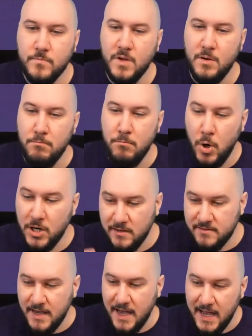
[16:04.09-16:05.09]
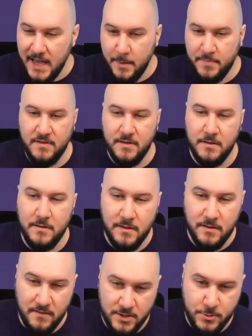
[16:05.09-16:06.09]
model types and a
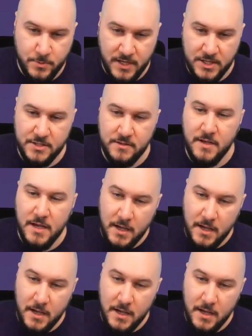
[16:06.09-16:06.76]
situation